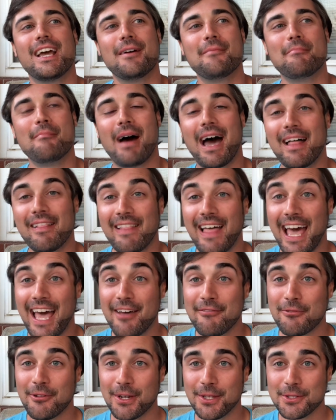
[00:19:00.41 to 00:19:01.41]
My
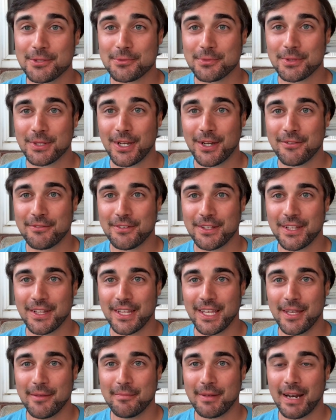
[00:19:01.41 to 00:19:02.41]
live wells will not fill
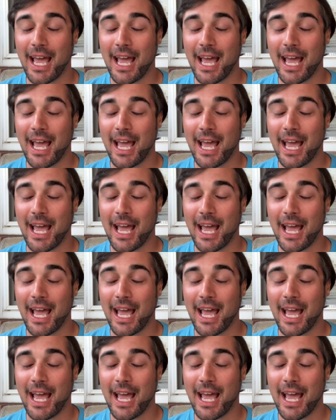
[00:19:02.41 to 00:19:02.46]
up,